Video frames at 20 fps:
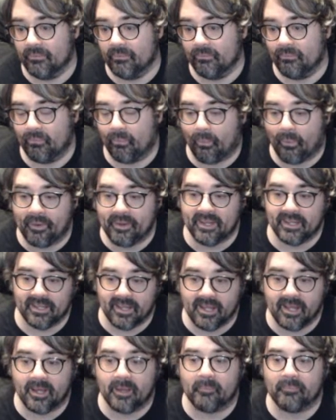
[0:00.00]
warning
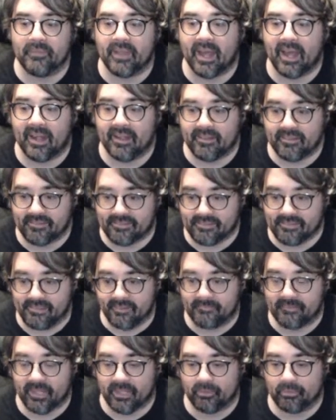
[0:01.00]
him that
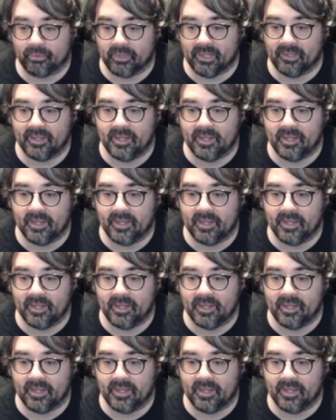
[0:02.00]
something really